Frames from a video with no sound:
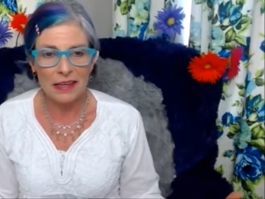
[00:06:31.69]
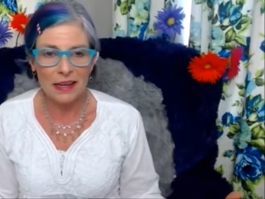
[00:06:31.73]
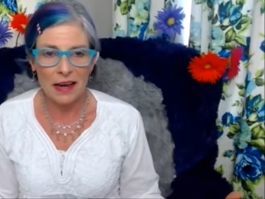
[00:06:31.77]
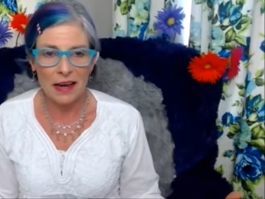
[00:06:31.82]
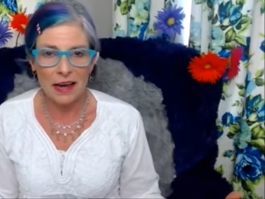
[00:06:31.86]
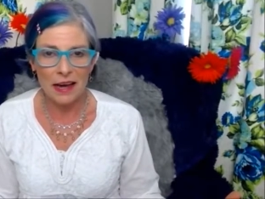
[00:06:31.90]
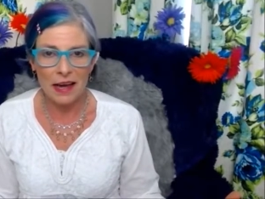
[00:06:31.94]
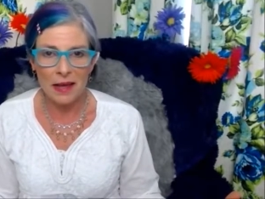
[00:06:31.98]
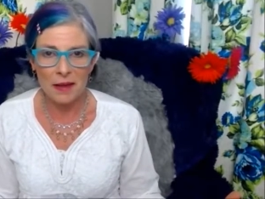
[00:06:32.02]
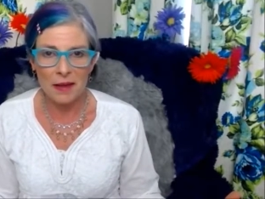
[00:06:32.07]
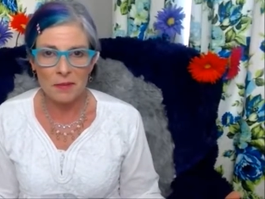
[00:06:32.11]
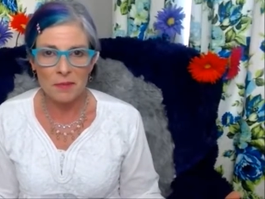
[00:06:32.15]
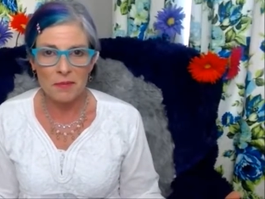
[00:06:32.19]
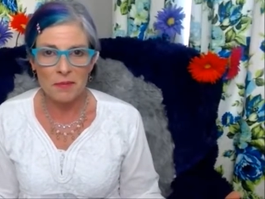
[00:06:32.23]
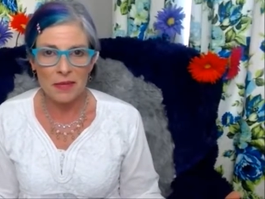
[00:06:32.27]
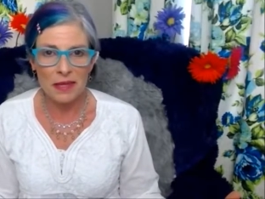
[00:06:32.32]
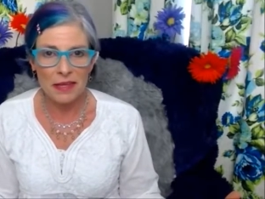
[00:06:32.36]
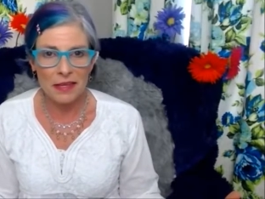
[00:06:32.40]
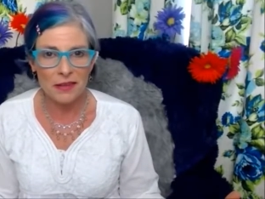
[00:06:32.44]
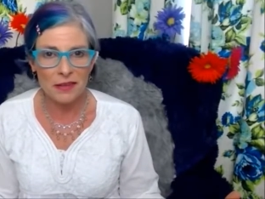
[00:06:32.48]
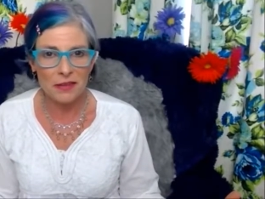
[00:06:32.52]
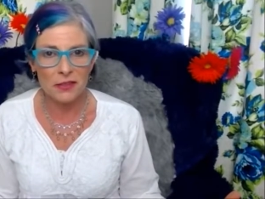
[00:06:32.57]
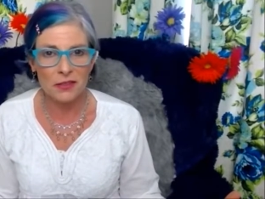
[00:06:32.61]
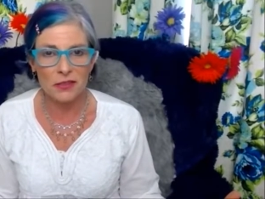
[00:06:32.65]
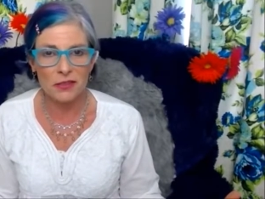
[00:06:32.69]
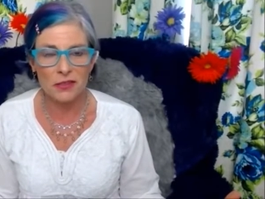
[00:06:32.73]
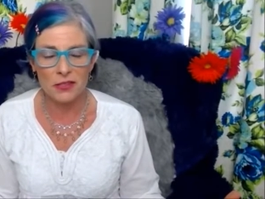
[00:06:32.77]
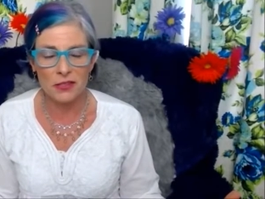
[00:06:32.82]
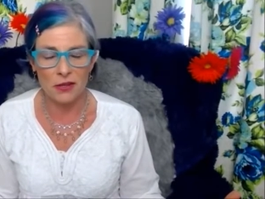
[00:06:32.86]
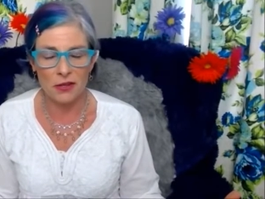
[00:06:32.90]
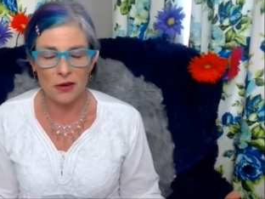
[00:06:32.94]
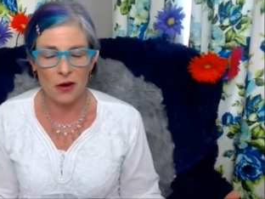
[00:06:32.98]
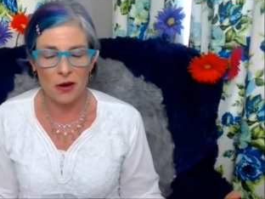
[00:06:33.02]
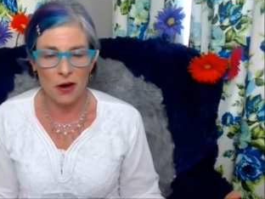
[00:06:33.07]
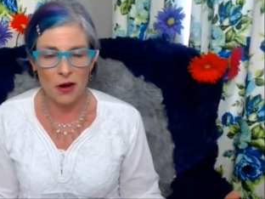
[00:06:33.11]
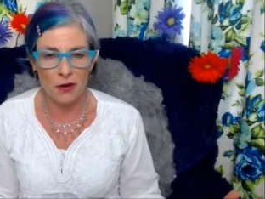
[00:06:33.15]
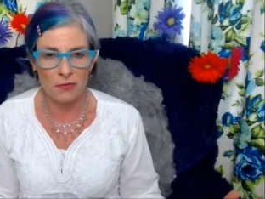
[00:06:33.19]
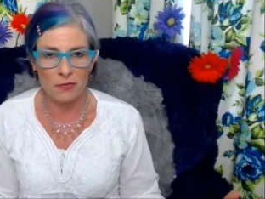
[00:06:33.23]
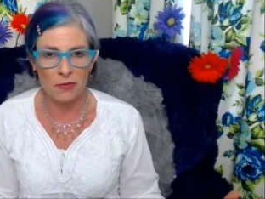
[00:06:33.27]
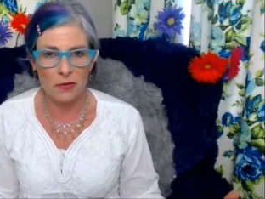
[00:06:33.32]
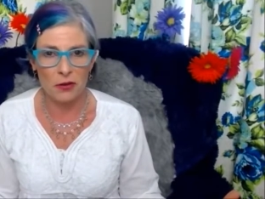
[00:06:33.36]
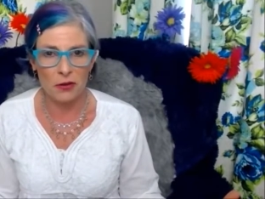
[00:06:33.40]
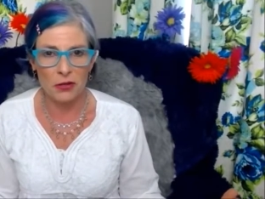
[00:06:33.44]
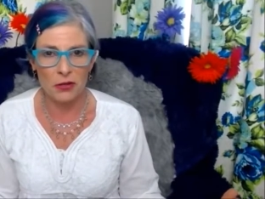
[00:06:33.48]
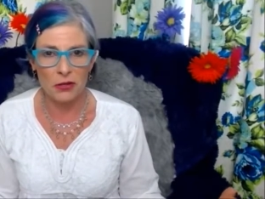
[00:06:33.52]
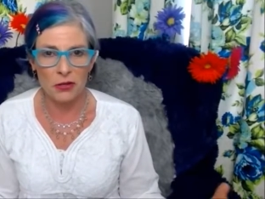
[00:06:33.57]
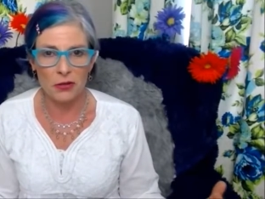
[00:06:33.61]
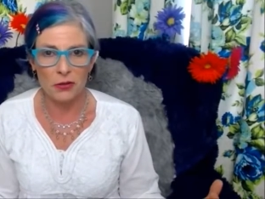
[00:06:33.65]
I'm here to
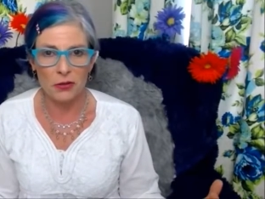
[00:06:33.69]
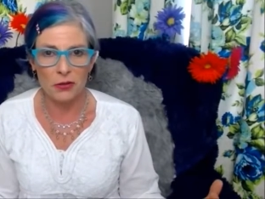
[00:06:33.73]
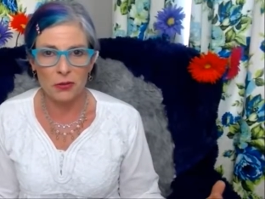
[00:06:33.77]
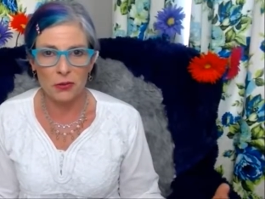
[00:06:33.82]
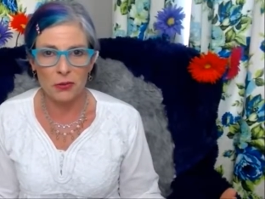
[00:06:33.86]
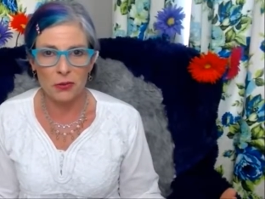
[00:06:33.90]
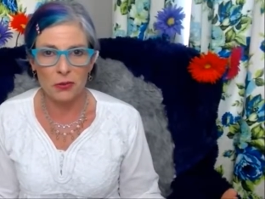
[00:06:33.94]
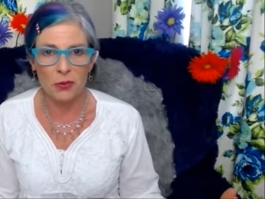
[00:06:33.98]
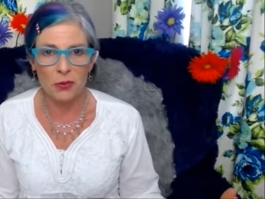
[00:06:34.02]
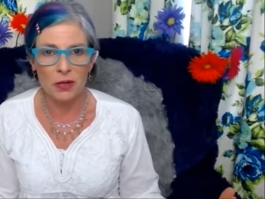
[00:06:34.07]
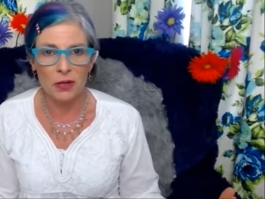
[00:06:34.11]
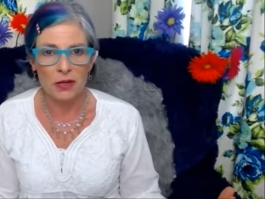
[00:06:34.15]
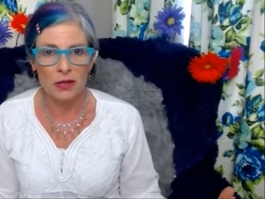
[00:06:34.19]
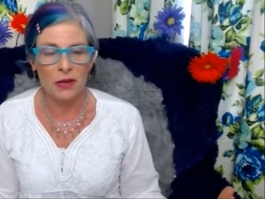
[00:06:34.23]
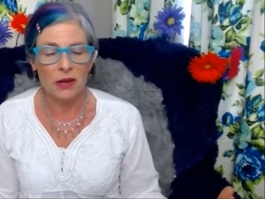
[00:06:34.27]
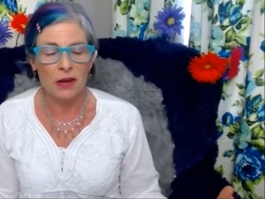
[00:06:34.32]
offer you